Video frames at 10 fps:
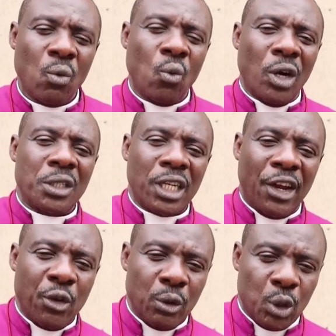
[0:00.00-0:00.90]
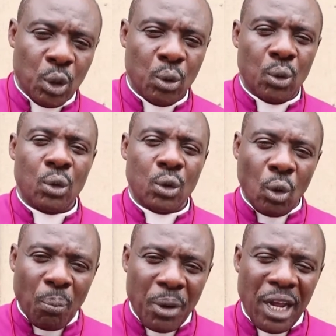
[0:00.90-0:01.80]
what can you do
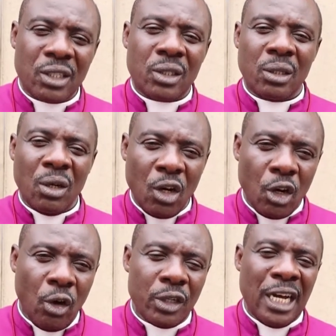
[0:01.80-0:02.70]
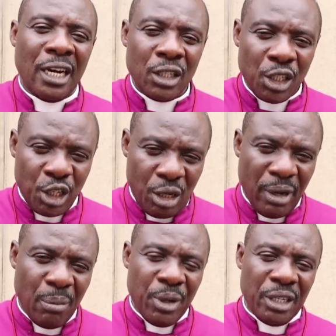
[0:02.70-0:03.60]
to bless other
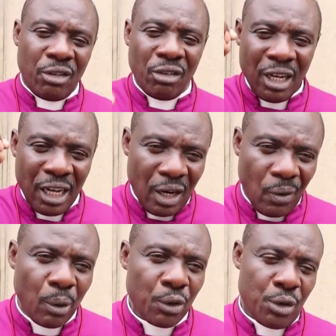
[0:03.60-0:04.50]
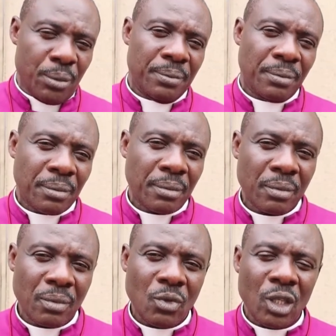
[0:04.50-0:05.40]
human beings around you?
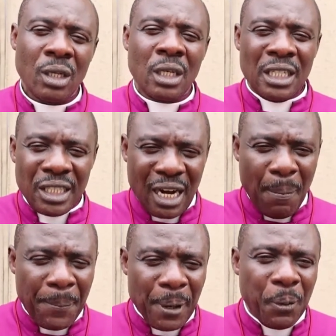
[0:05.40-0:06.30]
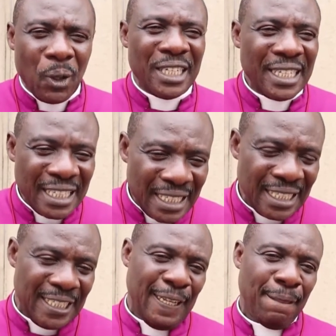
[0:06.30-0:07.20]
There are people in
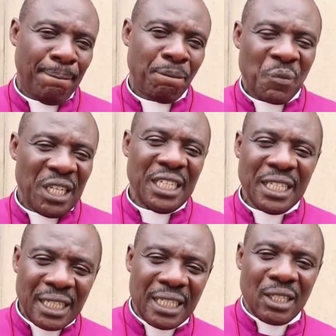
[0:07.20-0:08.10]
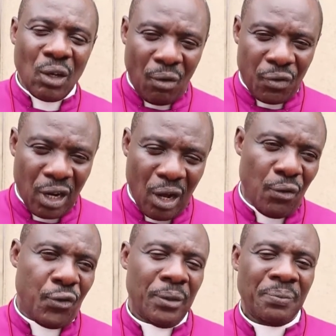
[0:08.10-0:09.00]
need, in need of
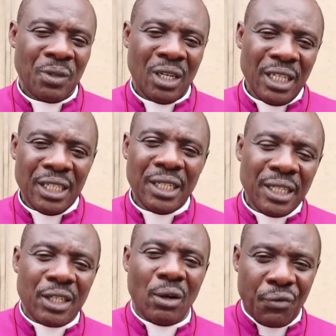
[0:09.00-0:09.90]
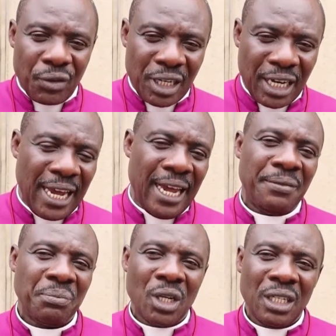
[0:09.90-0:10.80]
love, in need of
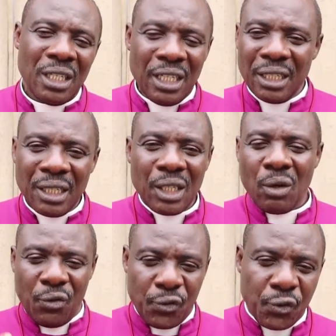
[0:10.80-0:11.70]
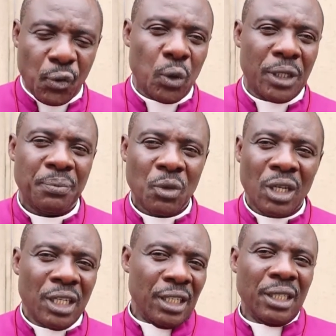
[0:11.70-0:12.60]
care, in need of food,
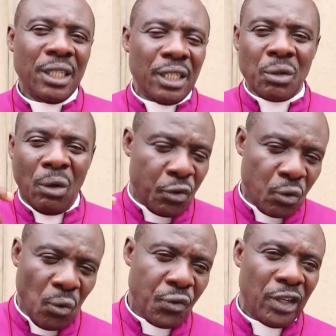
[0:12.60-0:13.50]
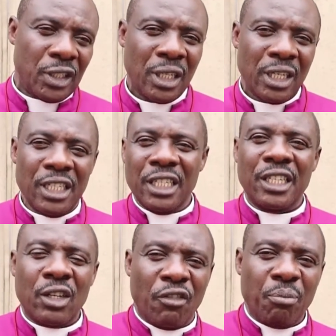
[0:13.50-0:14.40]
in need of school fees,
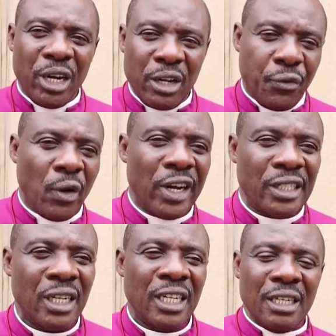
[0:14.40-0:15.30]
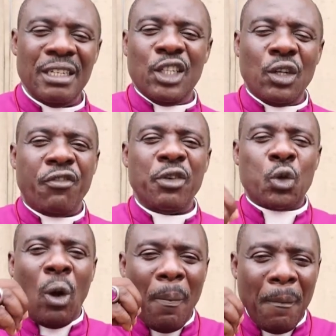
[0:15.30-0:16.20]
in need of money for rent, in need of
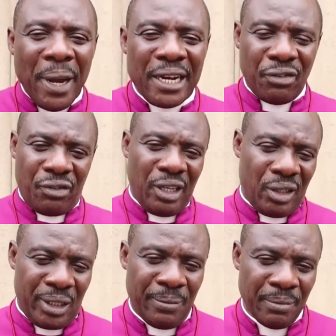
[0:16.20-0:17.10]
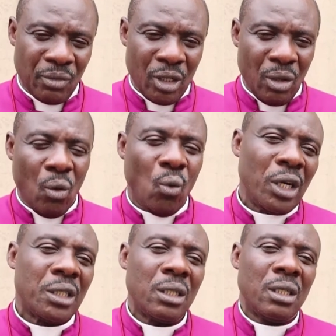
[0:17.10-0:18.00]
so many things.
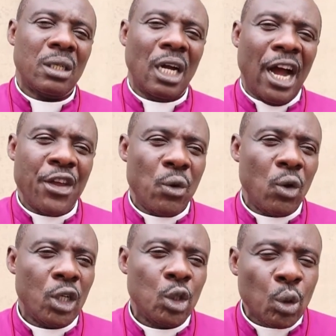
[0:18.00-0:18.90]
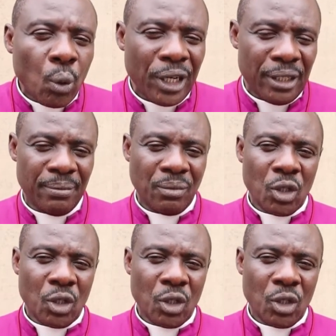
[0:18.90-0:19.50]
What are you doing